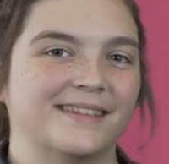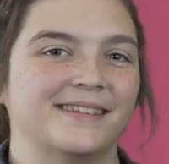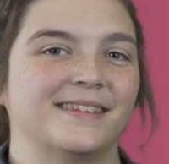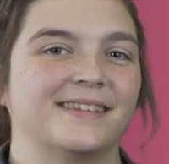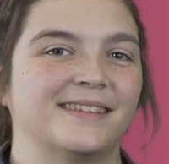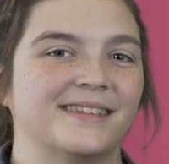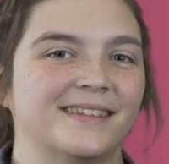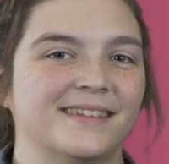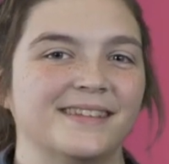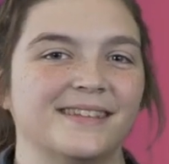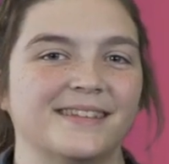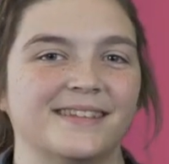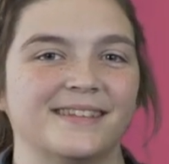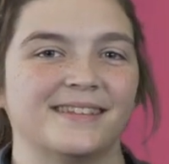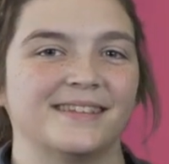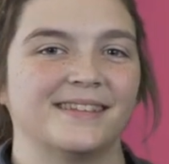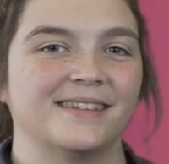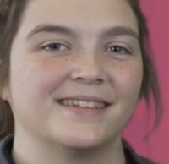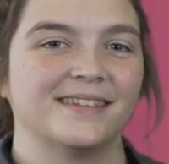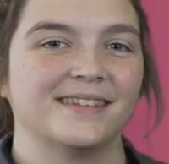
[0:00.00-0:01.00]

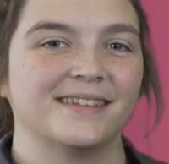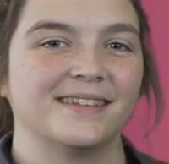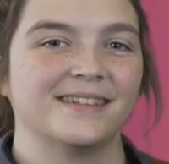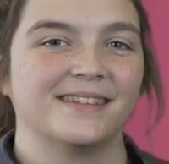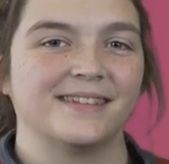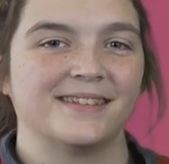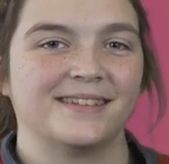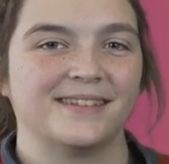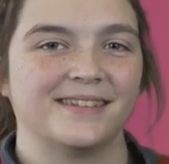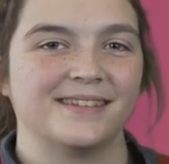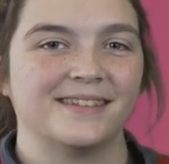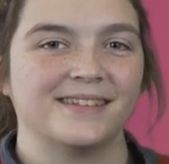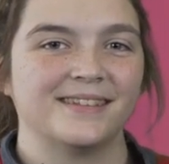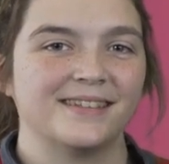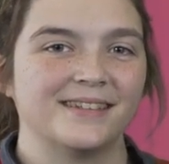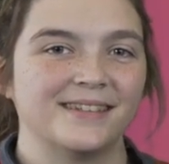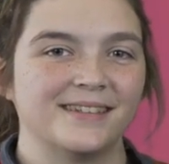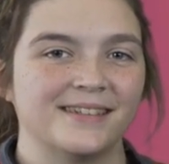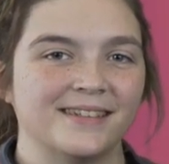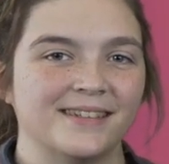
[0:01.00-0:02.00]
This person isn't speaking.